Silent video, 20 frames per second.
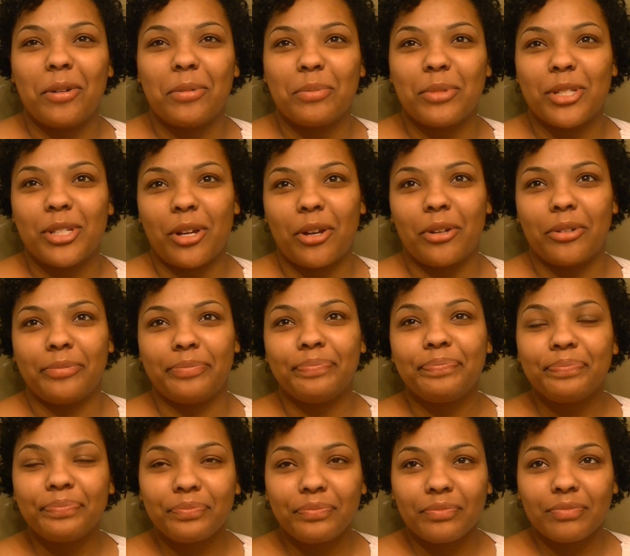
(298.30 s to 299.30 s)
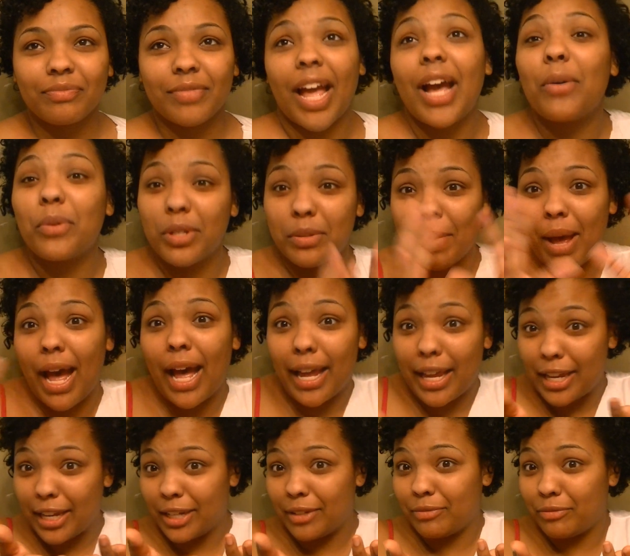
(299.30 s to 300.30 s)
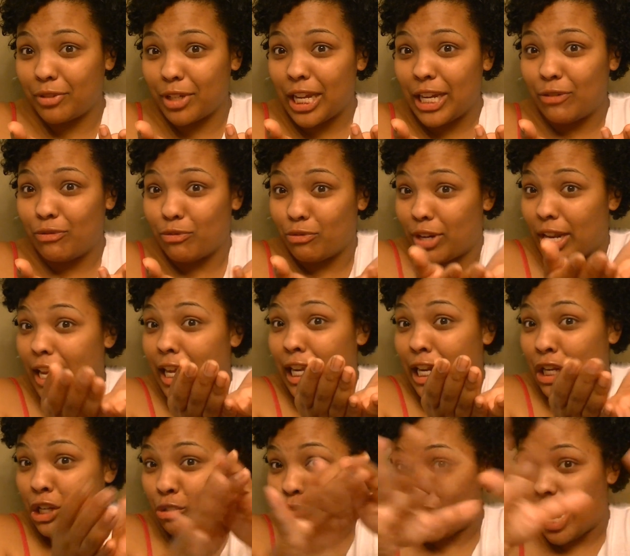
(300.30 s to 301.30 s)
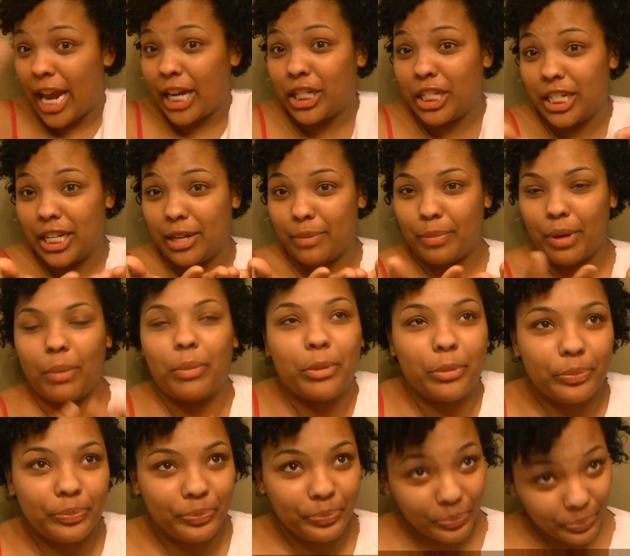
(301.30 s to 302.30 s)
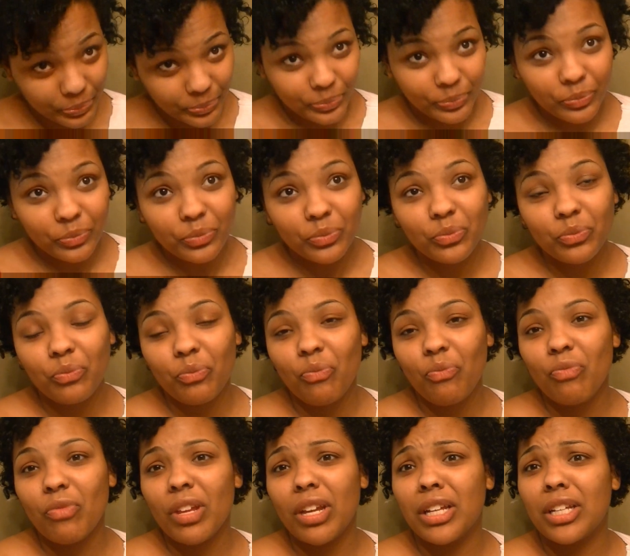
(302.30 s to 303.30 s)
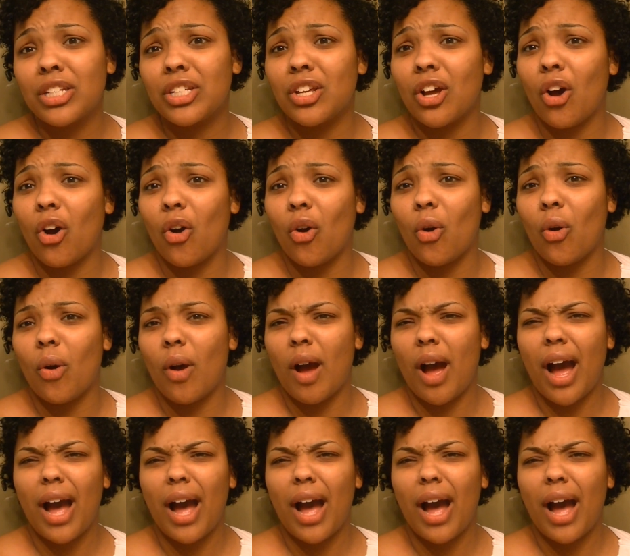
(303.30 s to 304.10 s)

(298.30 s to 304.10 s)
So that was my initial reaction in a bubble. So